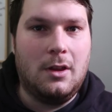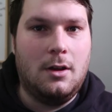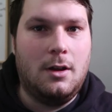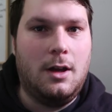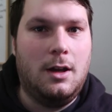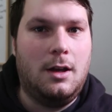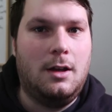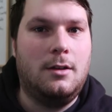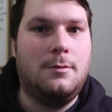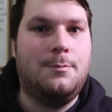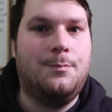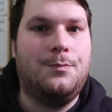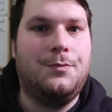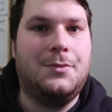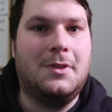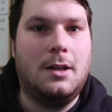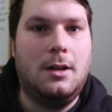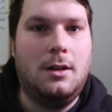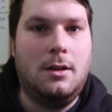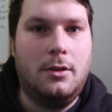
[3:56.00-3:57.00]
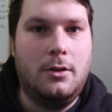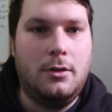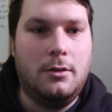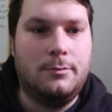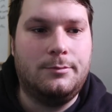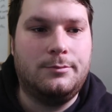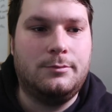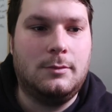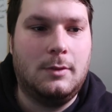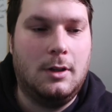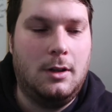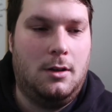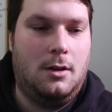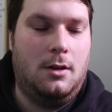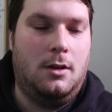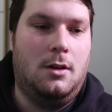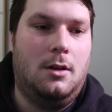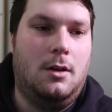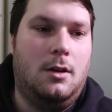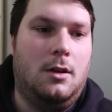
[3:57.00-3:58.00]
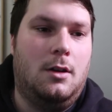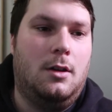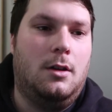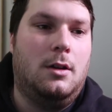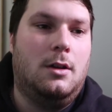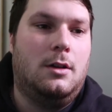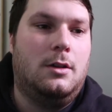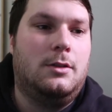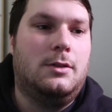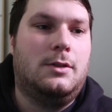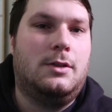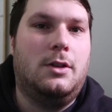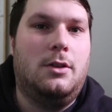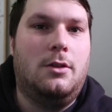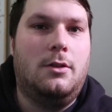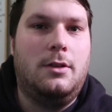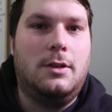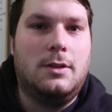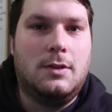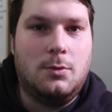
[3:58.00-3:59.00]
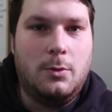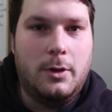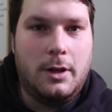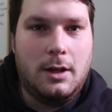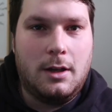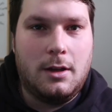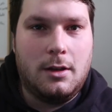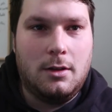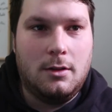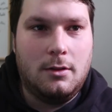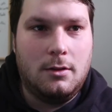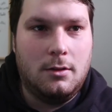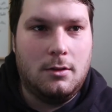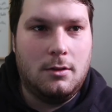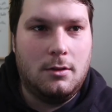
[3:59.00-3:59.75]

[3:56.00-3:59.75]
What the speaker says: Okay, hello. So this week,